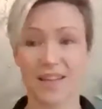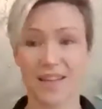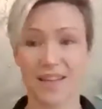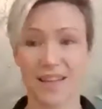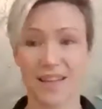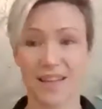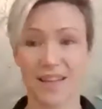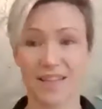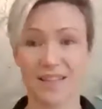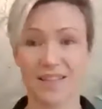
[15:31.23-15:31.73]

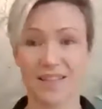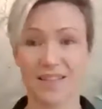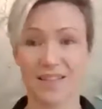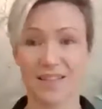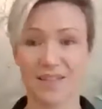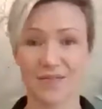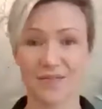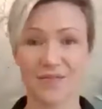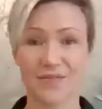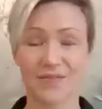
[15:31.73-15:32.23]
is
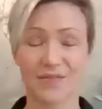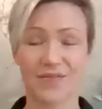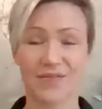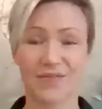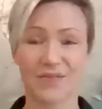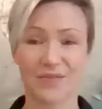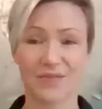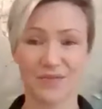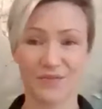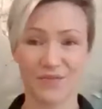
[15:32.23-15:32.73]

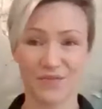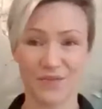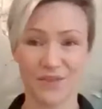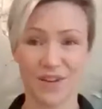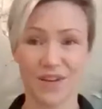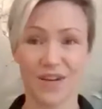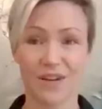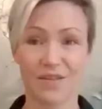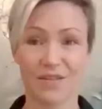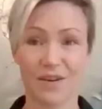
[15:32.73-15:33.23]

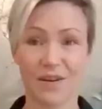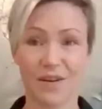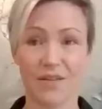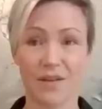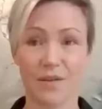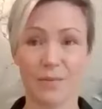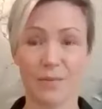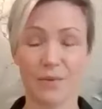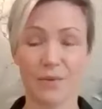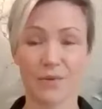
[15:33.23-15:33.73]
really, really
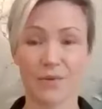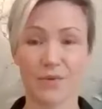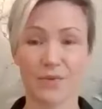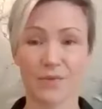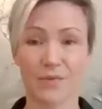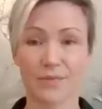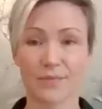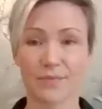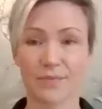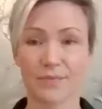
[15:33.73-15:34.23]

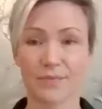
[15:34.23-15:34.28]
important.